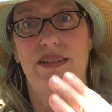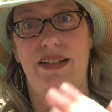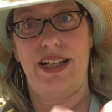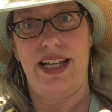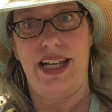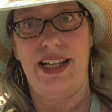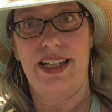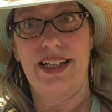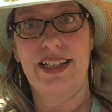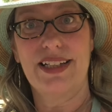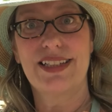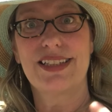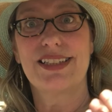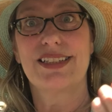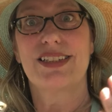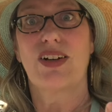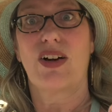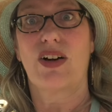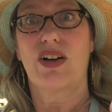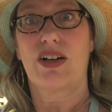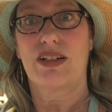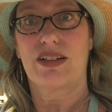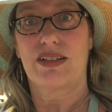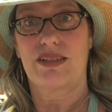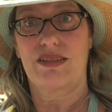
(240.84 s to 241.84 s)
eggs
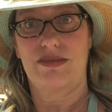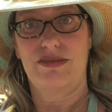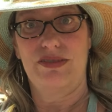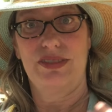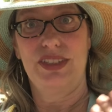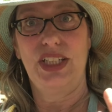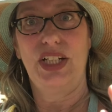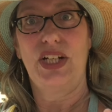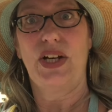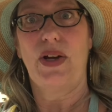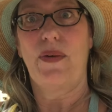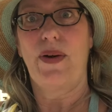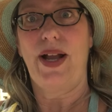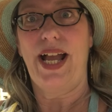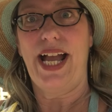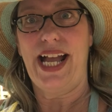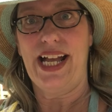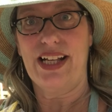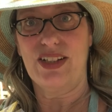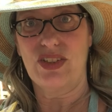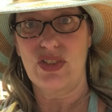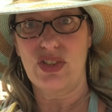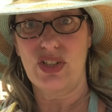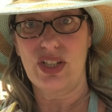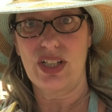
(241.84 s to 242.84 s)
are, you know,
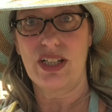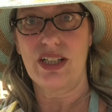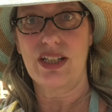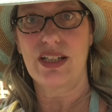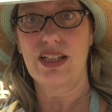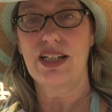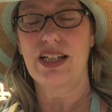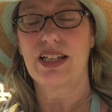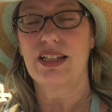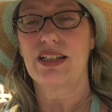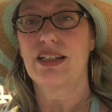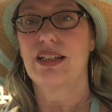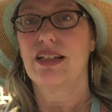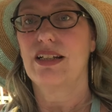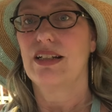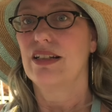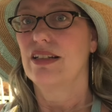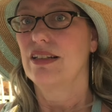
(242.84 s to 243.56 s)
hatching and